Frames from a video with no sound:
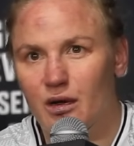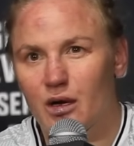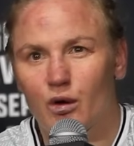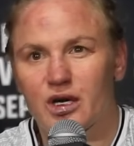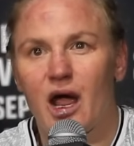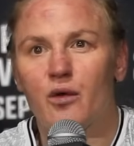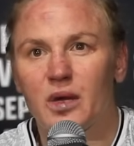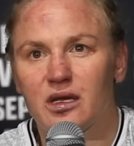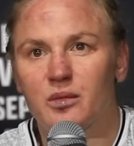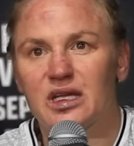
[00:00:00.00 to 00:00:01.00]
or how
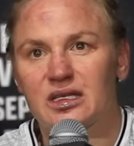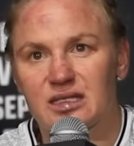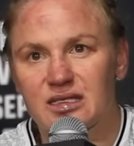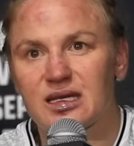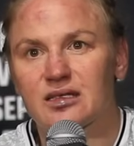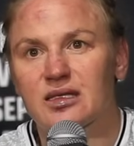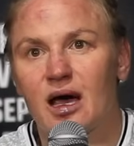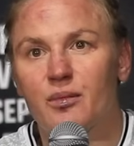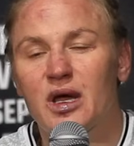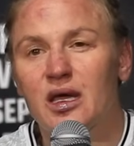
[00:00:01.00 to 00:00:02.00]
many minutes stand
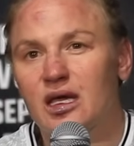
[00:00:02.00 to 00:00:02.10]
up,